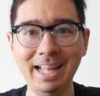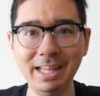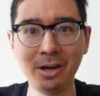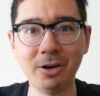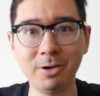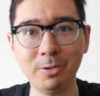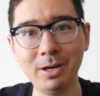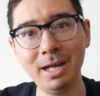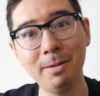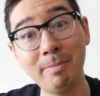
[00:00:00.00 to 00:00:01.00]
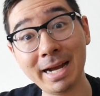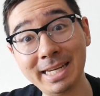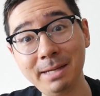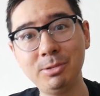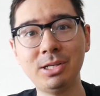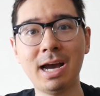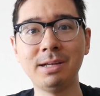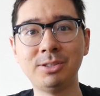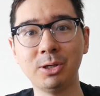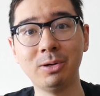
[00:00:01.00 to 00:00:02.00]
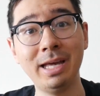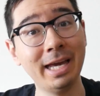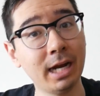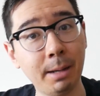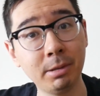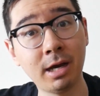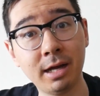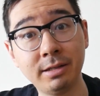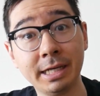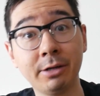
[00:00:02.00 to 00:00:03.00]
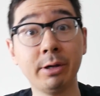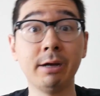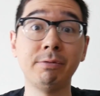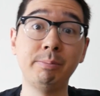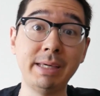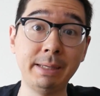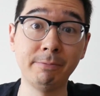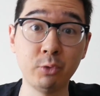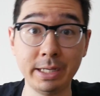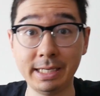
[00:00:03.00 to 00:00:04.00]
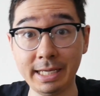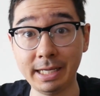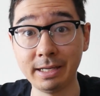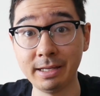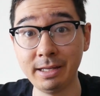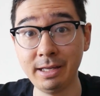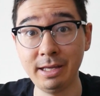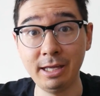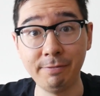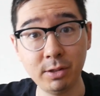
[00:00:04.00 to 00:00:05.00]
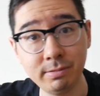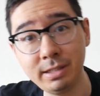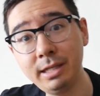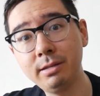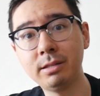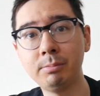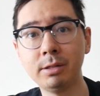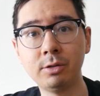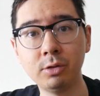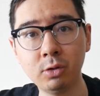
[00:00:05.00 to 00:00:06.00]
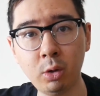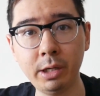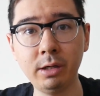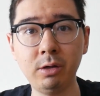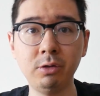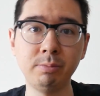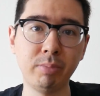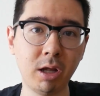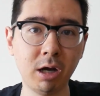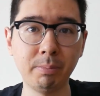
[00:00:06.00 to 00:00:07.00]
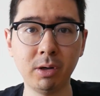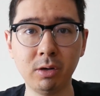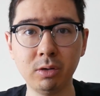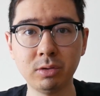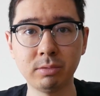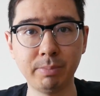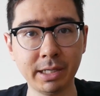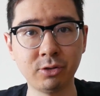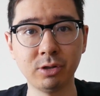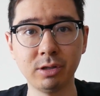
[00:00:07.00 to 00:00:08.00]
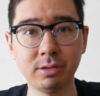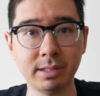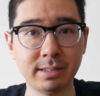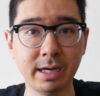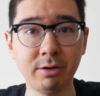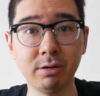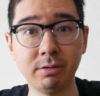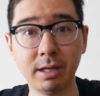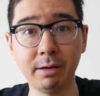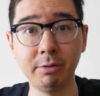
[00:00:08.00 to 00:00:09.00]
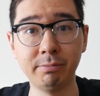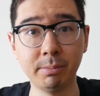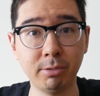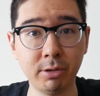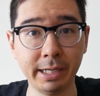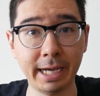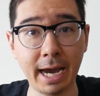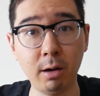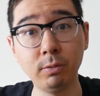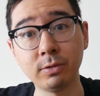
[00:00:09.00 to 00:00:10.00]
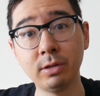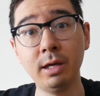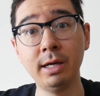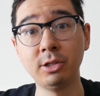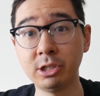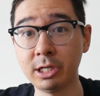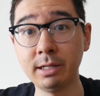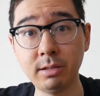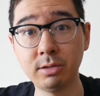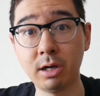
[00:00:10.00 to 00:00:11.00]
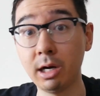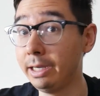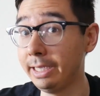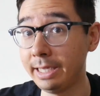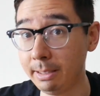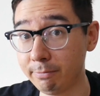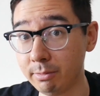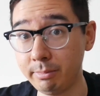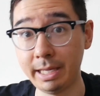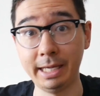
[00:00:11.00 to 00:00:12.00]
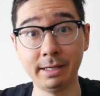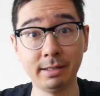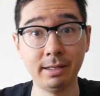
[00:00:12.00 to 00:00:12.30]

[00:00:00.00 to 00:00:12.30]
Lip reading: Hello, my name's Yasu, and I'm a content creator for Beam 3D. If you've seen some of the tutorials, blog posts, pictures, etc. that we've been putting out, chances are it came from me.